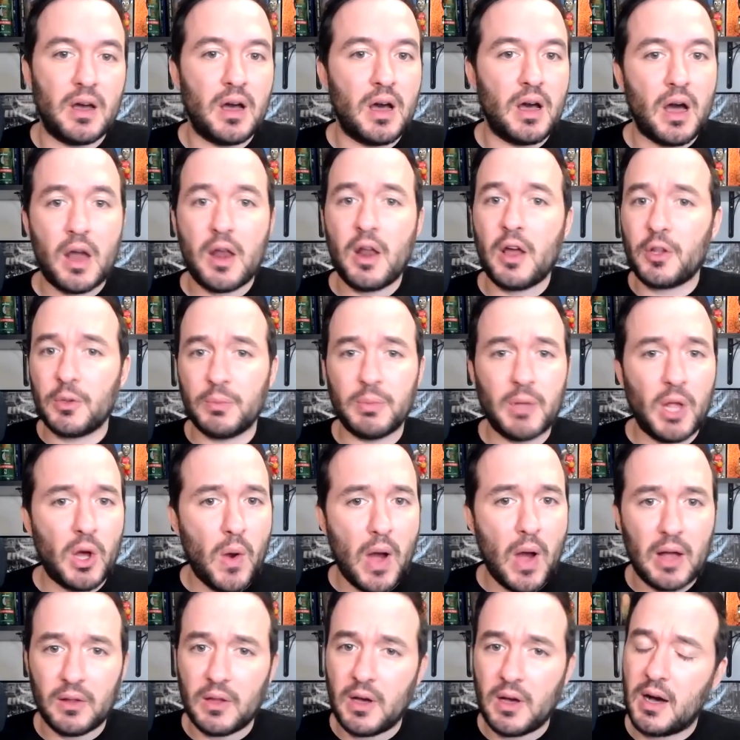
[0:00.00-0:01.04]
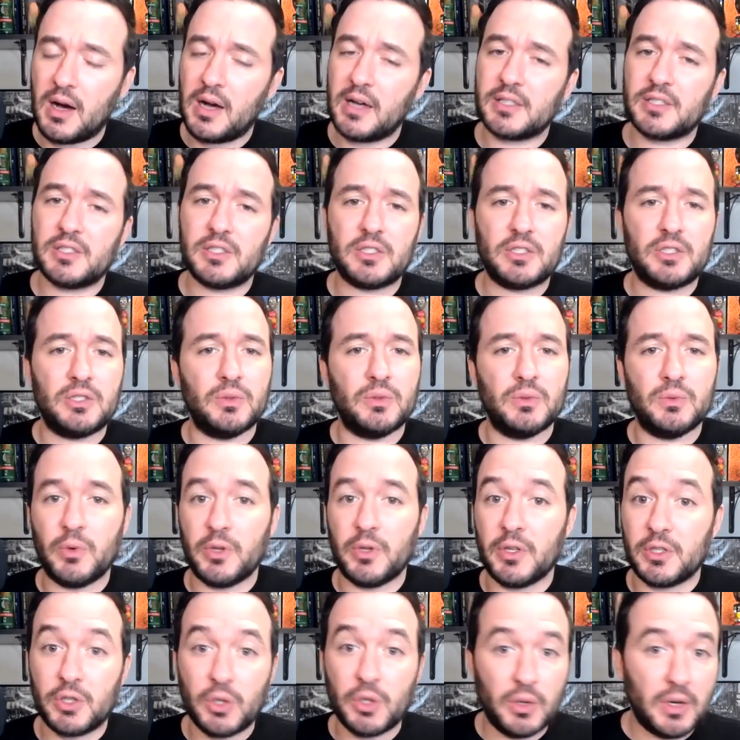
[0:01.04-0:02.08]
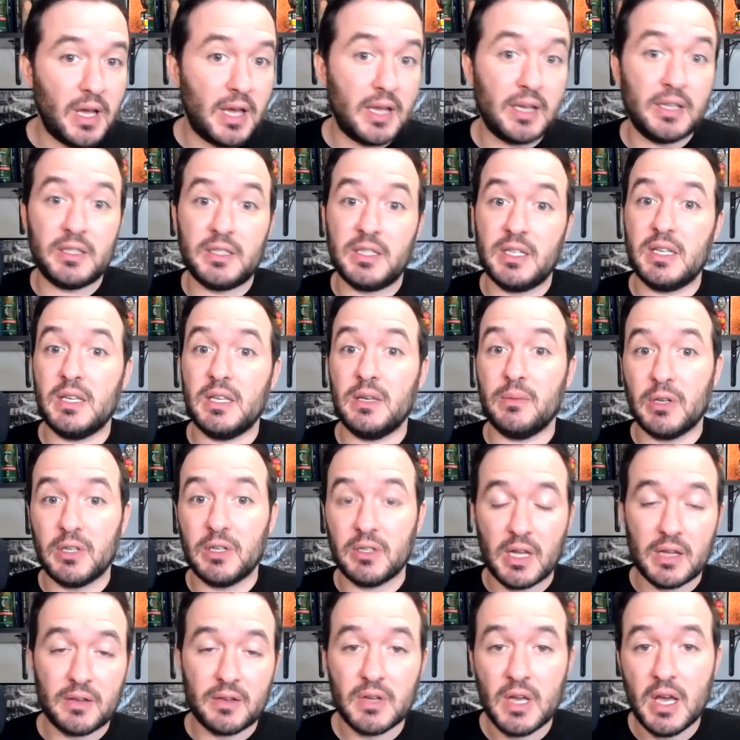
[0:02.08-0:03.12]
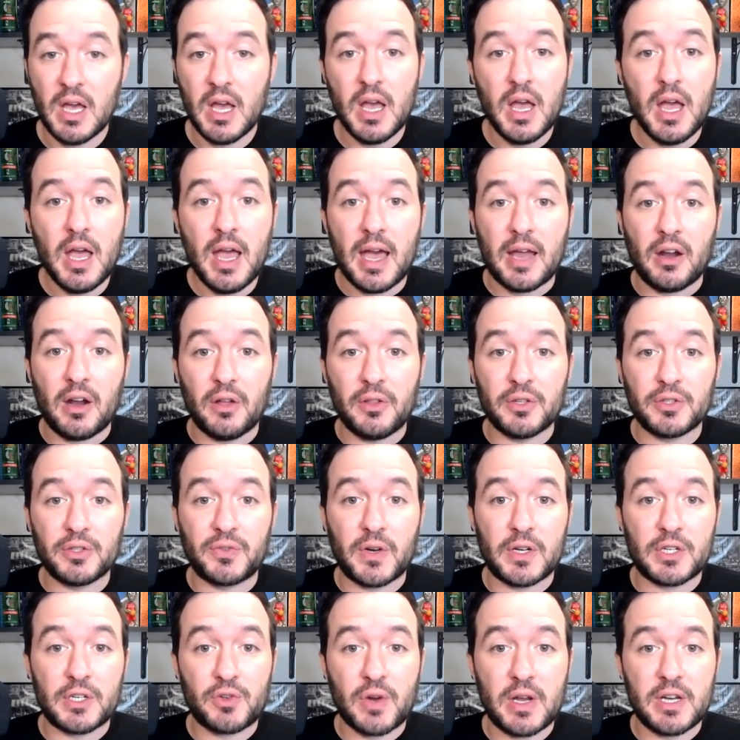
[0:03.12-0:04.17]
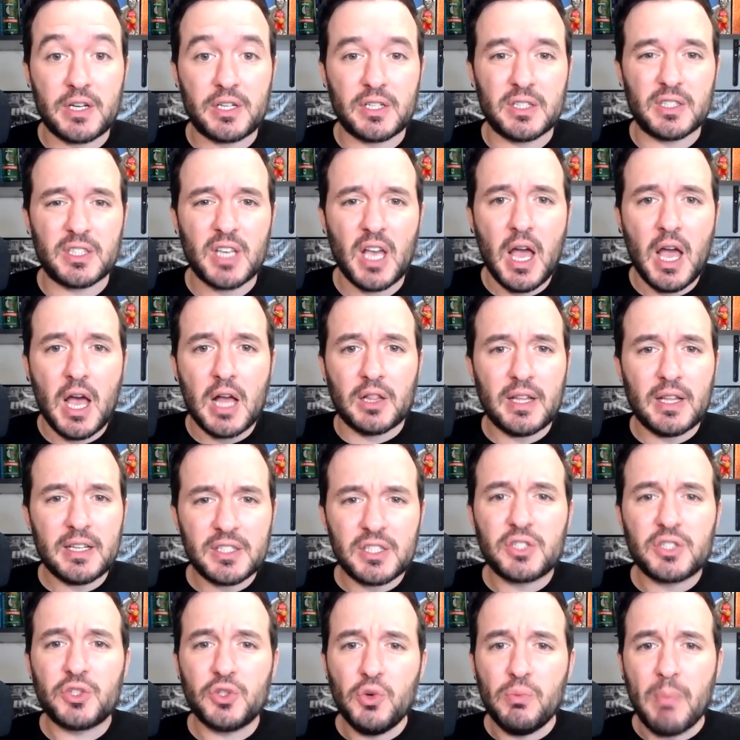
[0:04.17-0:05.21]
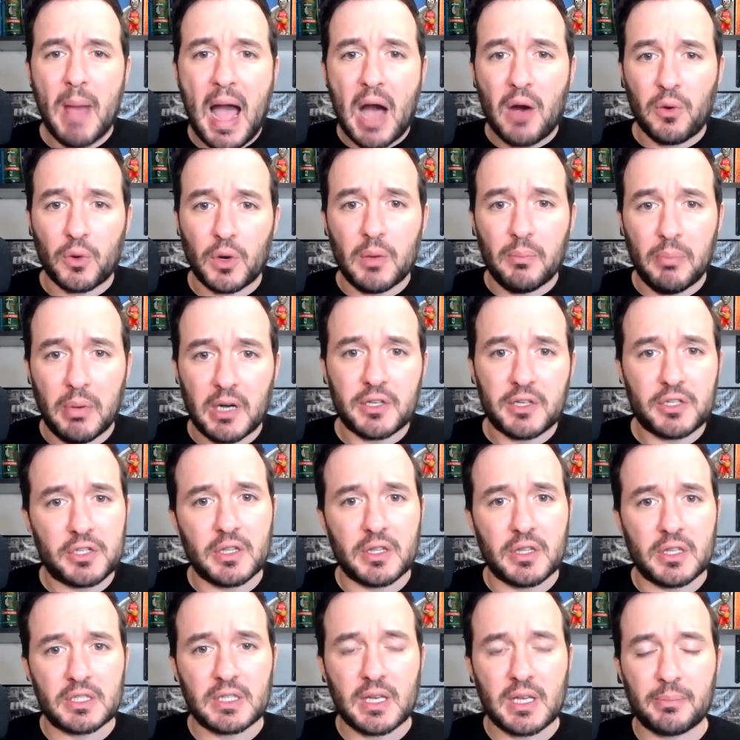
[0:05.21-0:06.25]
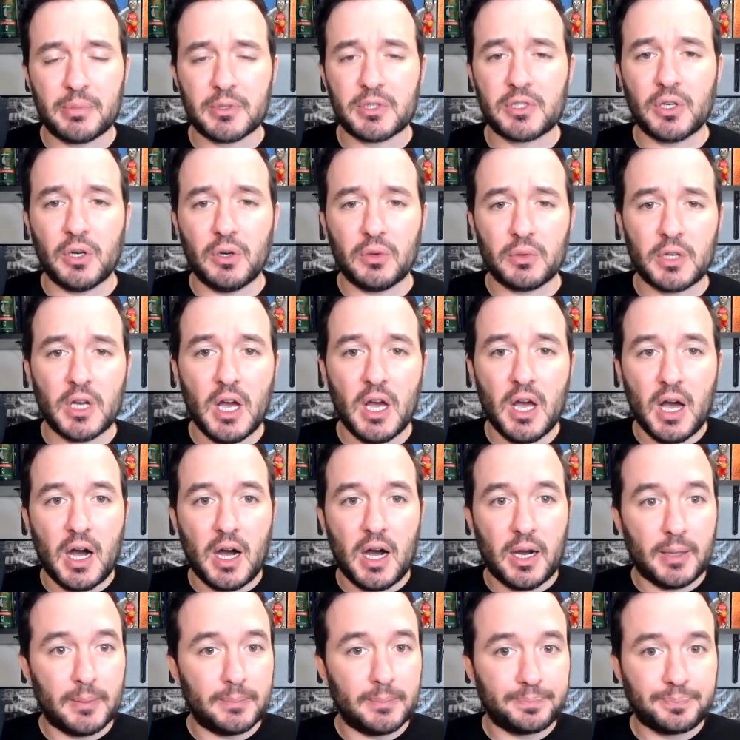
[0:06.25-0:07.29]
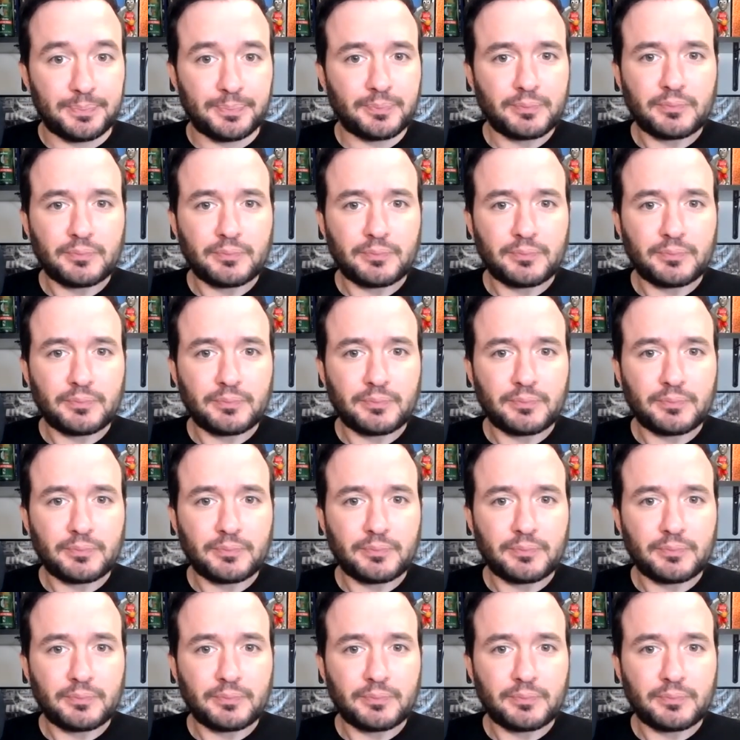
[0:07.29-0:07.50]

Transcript: another blowout loss with a shorthanded team and all those frustrations, let's zoom out a bunch in this episode.